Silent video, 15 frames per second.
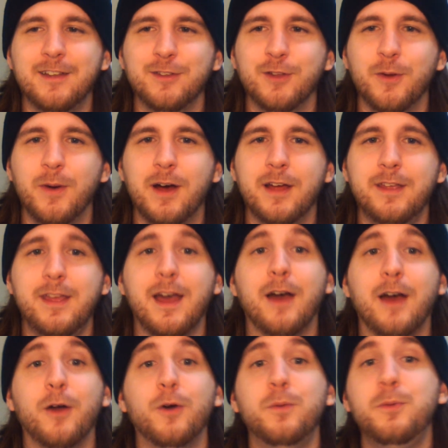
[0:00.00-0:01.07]
So uh,
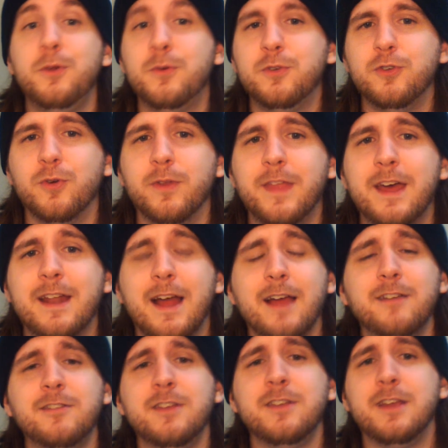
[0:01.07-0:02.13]
yeah, hope you enjoyed that.
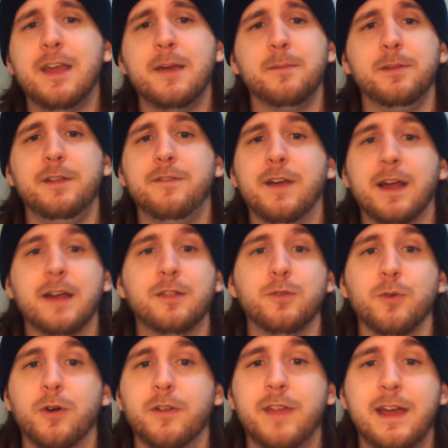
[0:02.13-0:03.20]
I actually can't believe I got
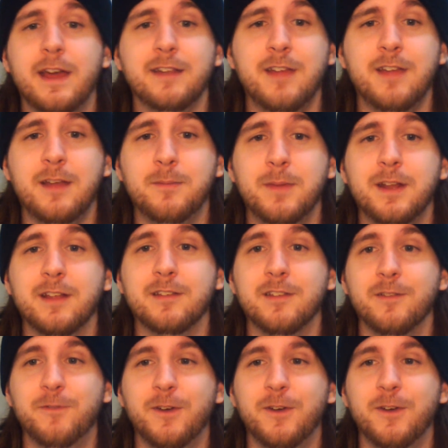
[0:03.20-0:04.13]
through all that in 10 minutes.